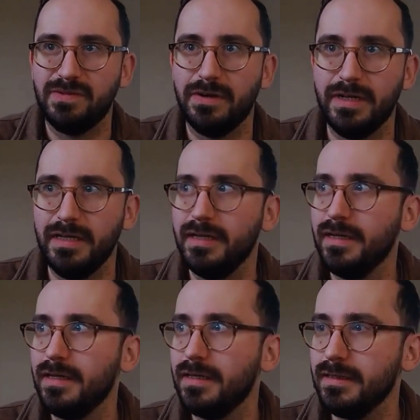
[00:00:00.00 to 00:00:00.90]
very
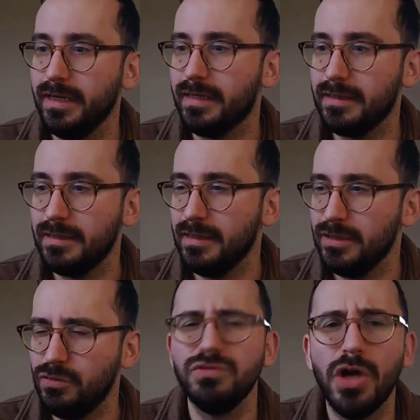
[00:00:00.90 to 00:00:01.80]
like
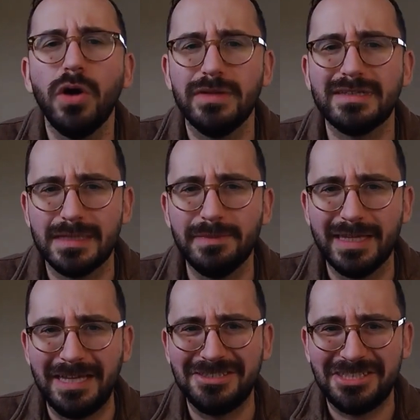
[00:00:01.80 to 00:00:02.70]
you know that
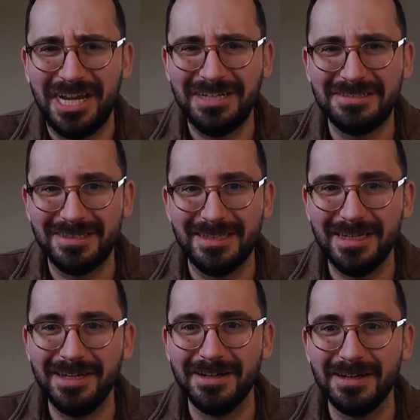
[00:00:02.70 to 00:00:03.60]
something has changed in the
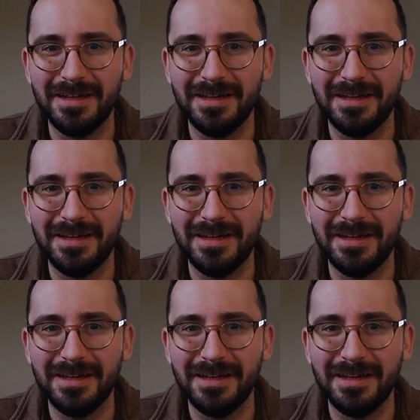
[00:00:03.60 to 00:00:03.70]
year,